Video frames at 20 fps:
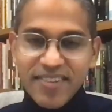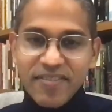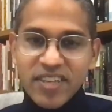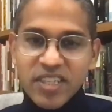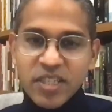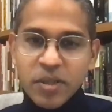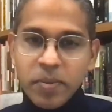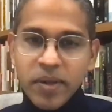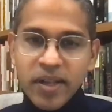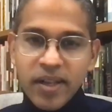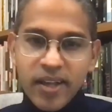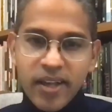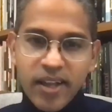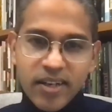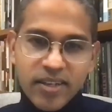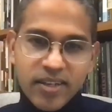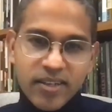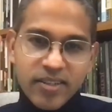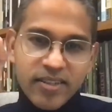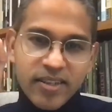Isabel
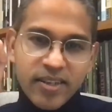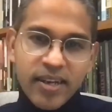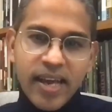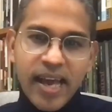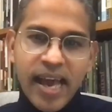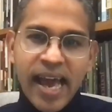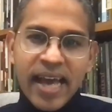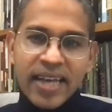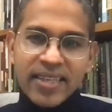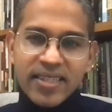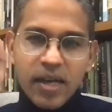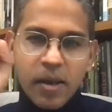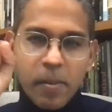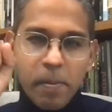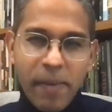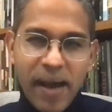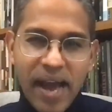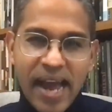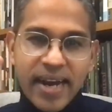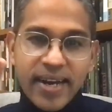Wilkerson has a
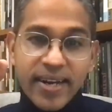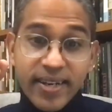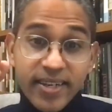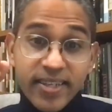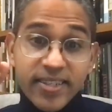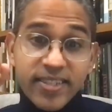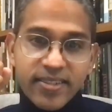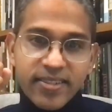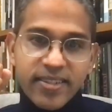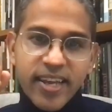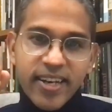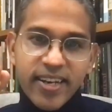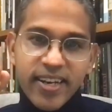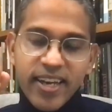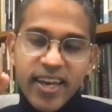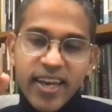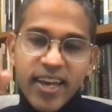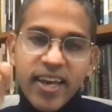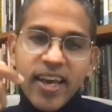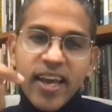bad wrist that
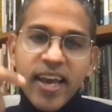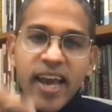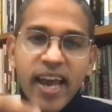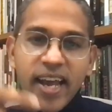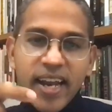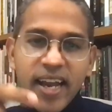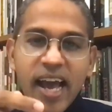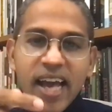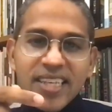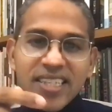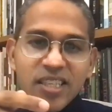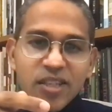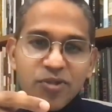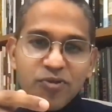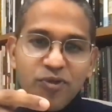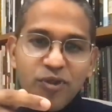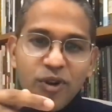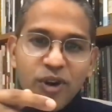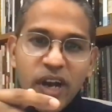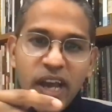day and asks
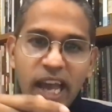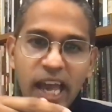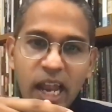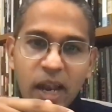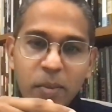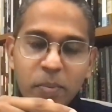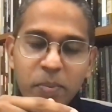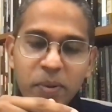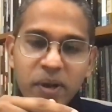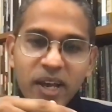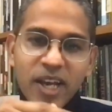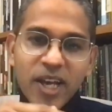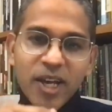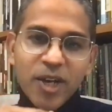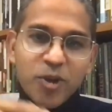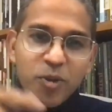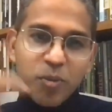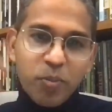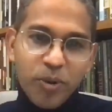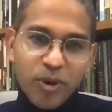for help
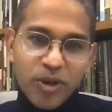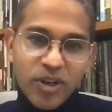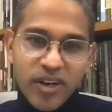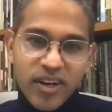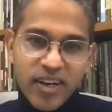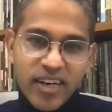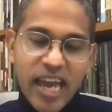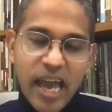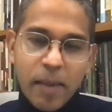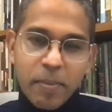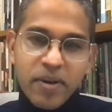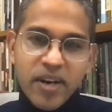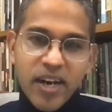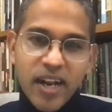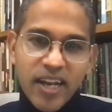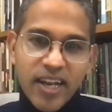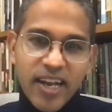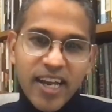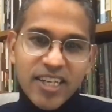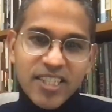to put her cabin
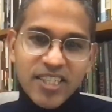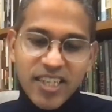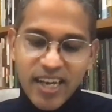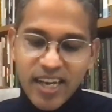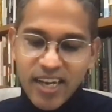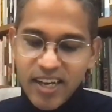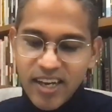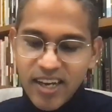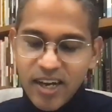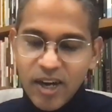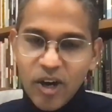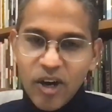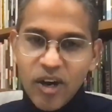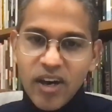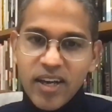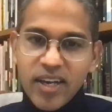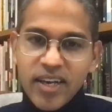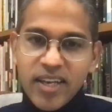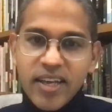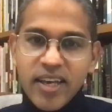luggage
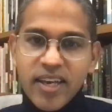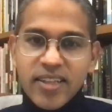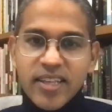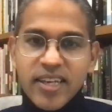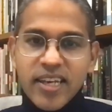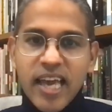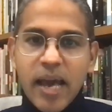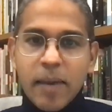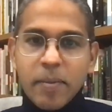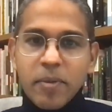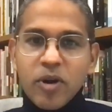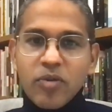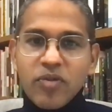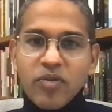in the cabin,